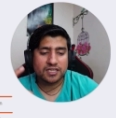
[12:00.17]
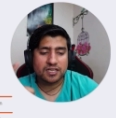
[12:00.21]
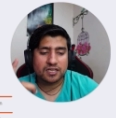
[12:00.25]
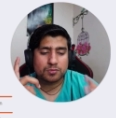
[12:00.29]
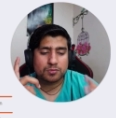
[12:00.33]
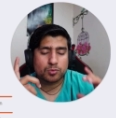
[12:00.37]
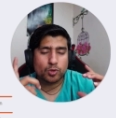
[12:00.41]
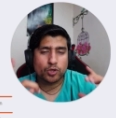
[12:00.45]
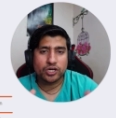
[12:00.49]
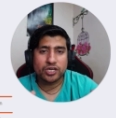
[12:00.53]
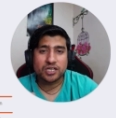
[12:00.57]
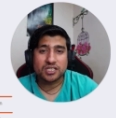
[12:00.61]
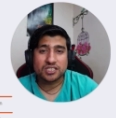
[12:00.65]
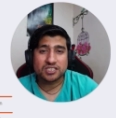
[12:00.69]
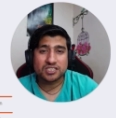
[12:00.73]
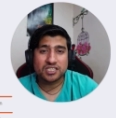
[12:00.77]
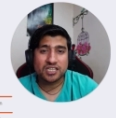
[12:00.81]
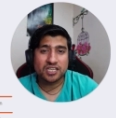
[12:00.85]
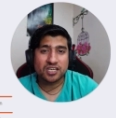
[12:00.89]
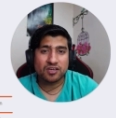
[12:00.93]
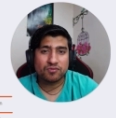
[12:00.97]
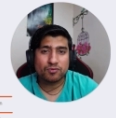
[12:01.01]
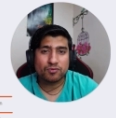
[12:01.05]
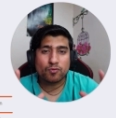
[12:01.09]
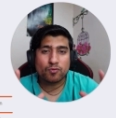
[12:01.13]
exploratory
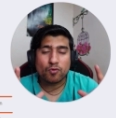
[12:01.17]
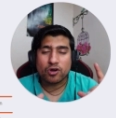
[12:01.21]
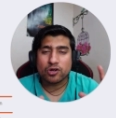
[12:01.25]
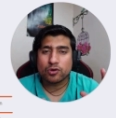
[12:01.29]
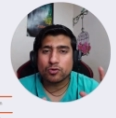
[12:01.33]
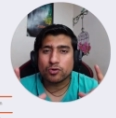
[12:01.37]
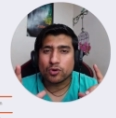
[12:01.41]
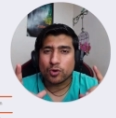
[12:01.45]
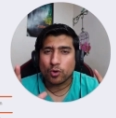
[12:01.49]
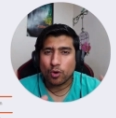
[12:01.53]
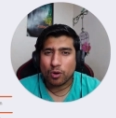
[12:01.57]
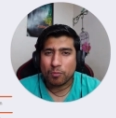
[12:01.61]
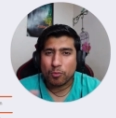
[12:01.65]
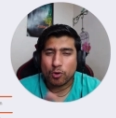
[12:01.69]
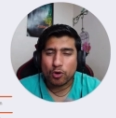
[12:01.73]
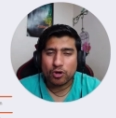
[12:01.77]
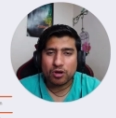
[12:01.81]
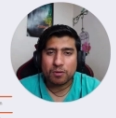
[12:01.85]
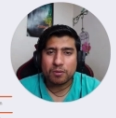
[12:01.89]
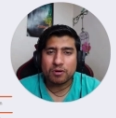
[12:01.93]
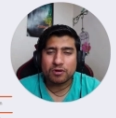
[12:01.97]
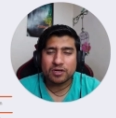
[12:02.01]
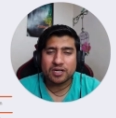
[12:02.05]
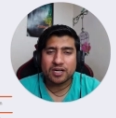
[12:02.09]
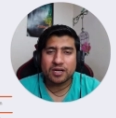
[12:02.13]
testing. If you want to know more
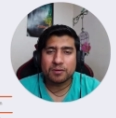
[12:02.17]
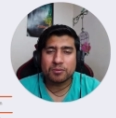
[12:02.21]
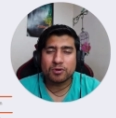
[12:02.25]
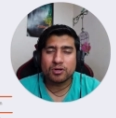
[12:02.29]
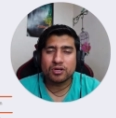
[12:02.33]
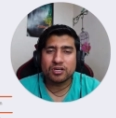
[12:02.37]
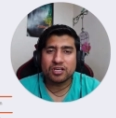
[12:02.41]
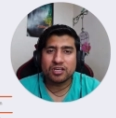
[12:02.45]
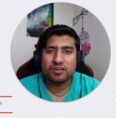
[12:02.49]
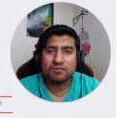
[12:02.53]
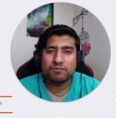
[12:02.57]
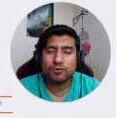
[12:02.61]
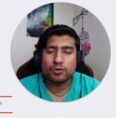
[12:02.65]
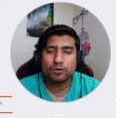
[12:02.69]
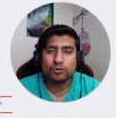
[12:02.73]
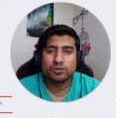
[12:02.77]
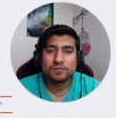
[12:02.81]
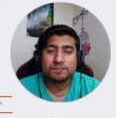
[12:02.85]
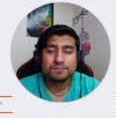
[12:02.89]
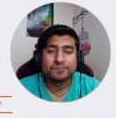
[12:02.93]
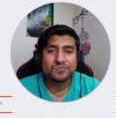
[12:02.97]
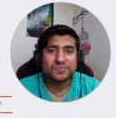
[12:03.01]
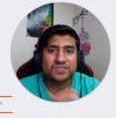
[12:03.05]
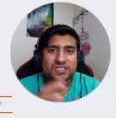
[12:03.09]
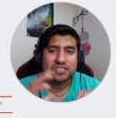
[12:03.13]
about it, I'm going to give you
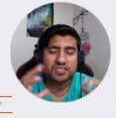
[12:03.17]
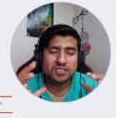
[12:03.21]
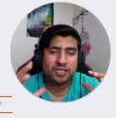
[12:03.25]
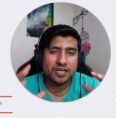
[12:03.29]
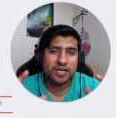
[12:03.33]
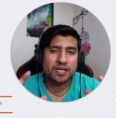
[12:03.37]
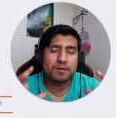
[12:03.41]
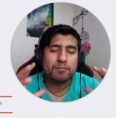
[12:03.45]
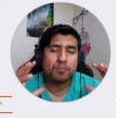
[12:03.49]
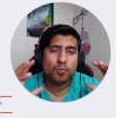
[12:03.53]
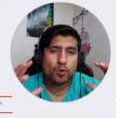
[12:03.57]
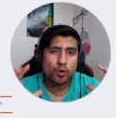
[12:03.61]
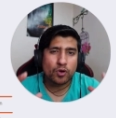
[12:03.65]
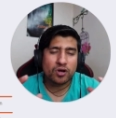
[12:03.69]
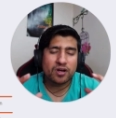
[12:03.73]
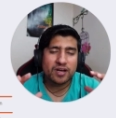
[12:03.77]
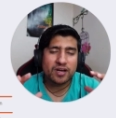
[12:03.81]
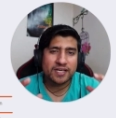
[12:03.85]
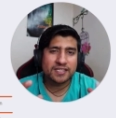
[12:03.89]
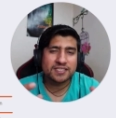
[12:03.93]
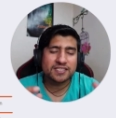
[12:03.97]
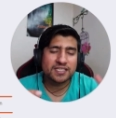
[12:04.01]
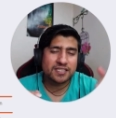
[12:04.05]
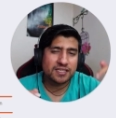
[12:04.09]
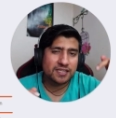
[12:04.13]
certain more
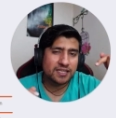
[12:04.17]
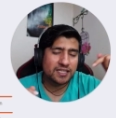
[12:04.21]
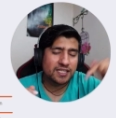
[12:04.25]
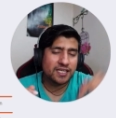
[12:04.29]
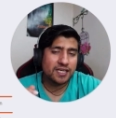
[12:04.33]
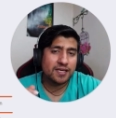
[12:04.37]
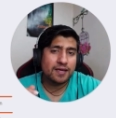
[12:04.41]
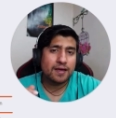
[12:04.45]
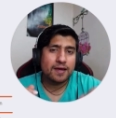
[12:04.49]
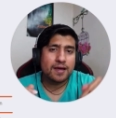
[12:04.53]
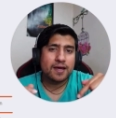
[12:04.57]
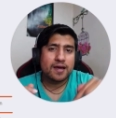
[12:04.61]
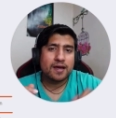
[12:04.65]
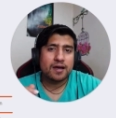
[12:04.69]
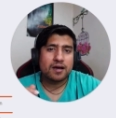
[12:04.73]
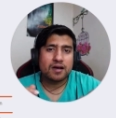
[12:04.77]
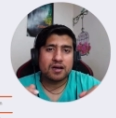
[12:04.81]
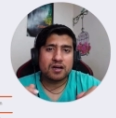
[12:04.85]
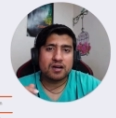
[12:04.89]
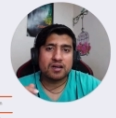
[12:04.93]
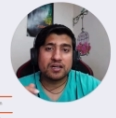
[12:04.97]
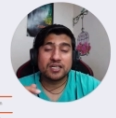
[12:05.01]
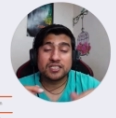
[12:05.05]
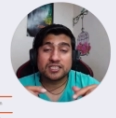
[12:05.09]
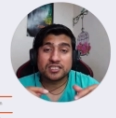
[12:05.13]
links in the
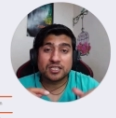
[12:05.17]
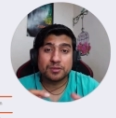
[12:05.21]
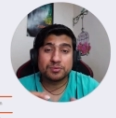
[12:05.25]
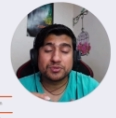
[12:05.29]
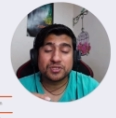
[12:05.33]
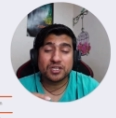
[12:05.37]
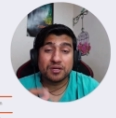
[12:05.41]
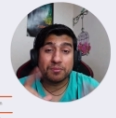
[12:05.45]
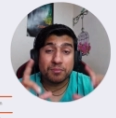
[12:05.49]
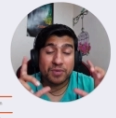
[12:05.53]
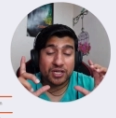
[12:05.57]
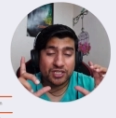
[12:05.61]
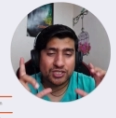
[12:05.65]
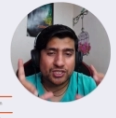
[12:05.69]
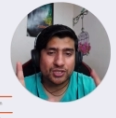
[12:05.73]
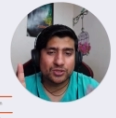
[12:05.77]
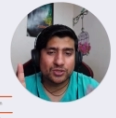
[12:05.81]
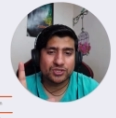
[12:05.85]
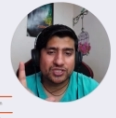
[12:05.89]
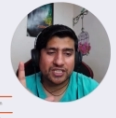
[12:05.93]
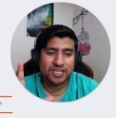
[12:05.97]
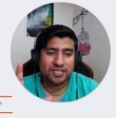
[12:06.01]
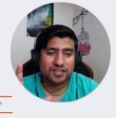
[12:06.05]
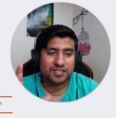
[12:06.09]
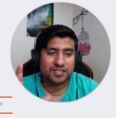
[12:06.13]
uh, description. Make sure
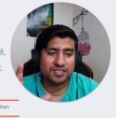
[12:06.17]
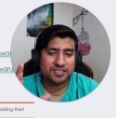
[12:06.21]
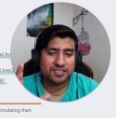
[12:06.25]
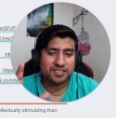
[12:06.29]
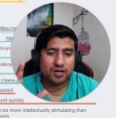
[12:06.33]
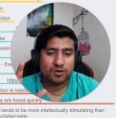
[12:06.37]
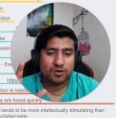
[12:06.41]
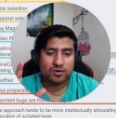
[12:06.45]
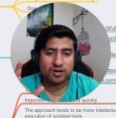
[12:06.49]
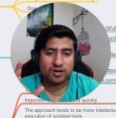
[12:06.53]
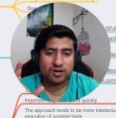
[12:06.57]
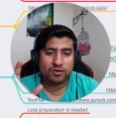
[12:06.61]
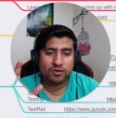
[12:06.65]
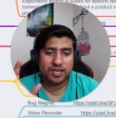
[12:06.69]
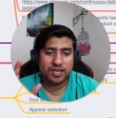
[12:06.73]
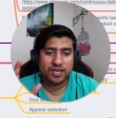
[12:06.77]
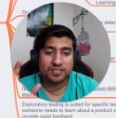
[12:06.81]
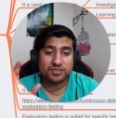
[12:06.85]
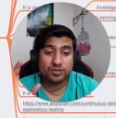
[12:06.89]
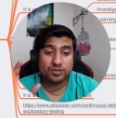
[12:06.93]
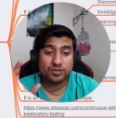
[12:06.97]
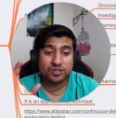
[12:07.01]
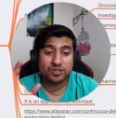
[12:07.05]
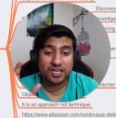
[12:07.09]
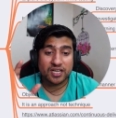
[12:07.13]
you check this out. Okay,
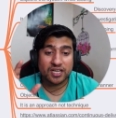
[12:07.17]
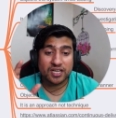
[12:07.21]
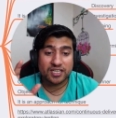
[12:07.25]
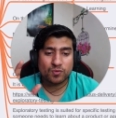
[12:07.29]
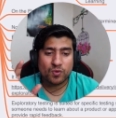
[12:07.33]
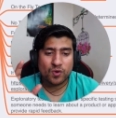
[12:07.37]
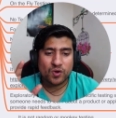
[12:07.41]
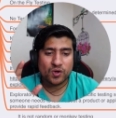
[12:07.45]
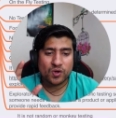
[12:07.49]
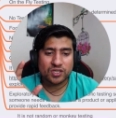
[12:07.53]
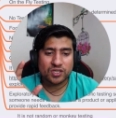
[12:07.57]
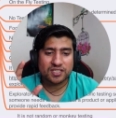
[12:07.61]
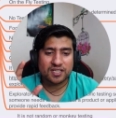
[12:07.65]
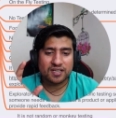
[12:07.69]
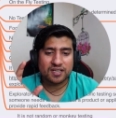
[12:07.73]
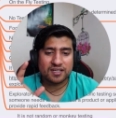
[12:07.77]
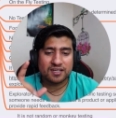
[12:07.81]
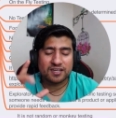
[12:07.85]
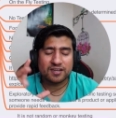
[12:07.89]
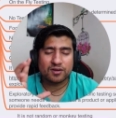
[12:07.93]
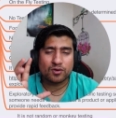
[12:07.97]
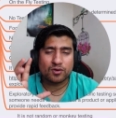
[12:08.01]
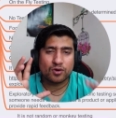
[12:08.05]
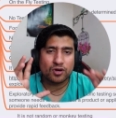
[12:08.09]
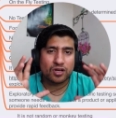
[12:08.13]
so that's what
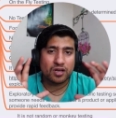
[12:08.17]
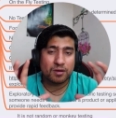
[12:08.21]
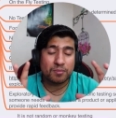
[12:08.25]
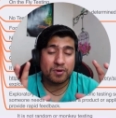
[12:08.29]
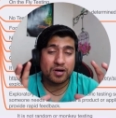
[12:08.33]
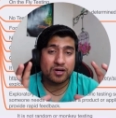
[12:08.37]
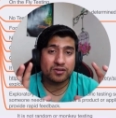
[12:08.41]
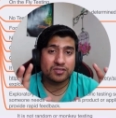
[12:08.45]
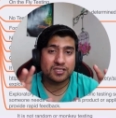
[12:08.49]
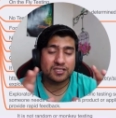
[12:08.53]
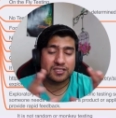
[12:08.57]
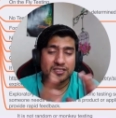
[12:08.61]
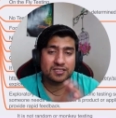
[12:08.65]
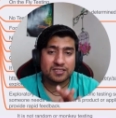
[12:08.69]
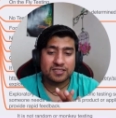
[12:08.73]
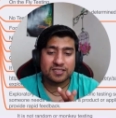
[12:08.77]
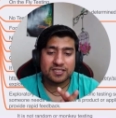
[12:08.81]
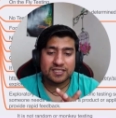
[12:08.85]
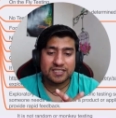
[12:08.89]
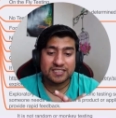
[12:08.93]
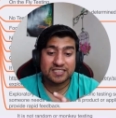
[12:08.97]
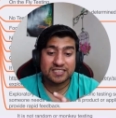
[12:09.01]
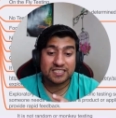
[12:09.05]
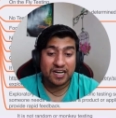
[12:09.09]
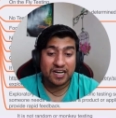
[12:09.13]
uh, all about
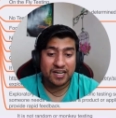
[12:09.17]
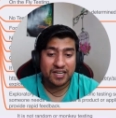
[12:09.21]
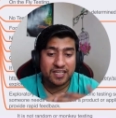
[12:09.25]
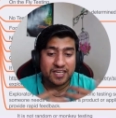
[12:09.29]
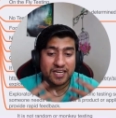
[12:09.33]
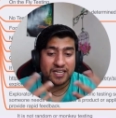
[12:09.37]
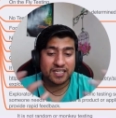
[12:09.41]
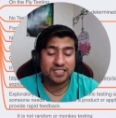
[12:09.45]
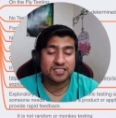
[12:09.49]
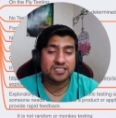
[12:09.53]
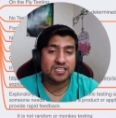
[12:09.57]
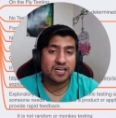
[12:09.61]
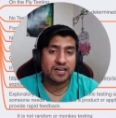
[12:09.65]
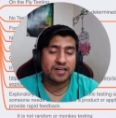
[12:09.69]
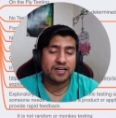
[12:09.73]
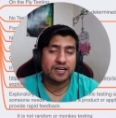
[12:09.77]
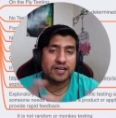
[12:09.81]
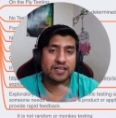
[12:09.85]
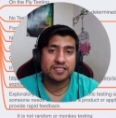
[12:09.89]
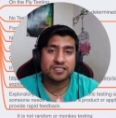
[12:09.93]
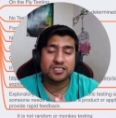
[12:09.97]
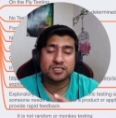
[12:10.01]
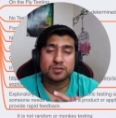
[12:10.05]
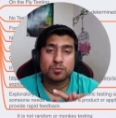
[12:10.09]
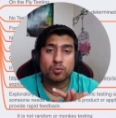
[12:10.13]
uh, starting, getting
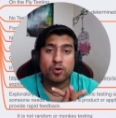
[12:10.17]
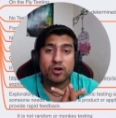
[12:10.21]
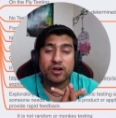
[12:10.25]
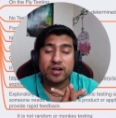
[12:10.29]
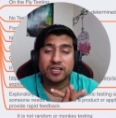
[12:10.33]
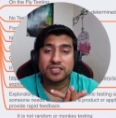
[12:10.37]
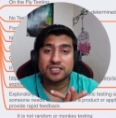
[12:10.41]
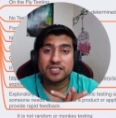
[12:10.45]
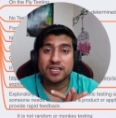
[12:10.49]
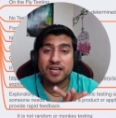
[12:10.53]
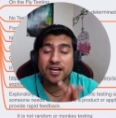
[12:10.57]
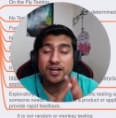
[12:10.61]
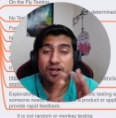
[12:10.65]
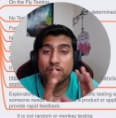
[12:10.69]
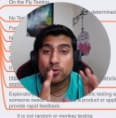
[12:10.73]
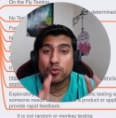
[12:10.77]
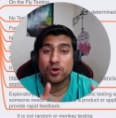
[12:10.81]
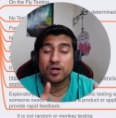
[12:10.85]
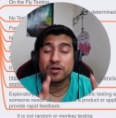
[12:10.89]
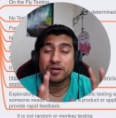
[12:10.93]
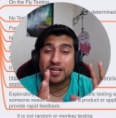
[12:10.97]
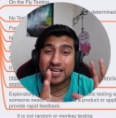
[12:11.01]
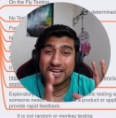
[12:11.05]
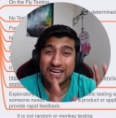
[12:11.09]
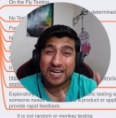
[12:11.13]
started as exploratory testing and do
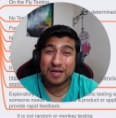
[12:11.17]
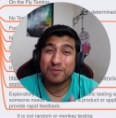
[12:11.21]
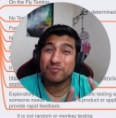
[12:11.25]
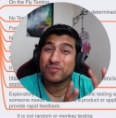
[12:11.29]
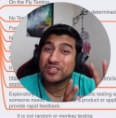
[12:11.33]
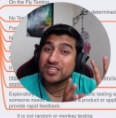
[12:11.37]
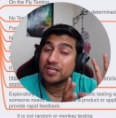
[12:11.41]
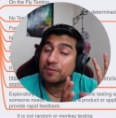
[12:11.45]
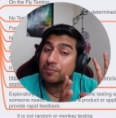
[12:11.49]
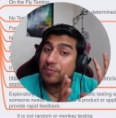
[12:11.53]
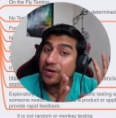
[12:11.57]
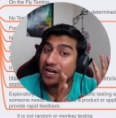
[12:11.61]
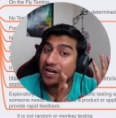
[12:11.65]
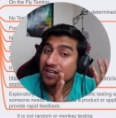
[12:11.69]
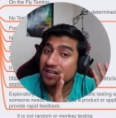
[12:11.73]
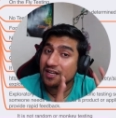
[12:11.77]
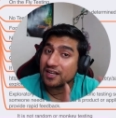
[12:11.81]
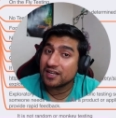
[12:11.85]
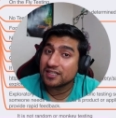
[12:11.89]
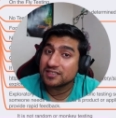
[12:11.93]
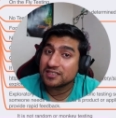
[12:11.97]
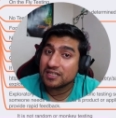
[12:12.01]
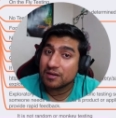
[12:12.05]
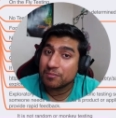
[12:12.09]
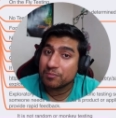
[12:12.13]
it in a, with a
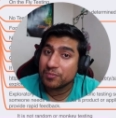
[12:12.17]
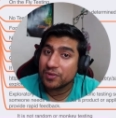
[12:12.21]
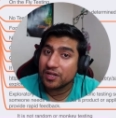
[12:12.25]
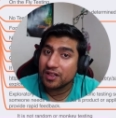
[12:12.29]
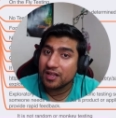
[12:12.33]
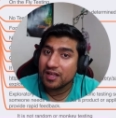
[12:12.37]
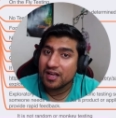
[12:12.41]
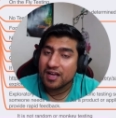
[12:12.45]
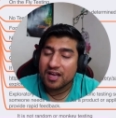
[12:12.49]
practical example.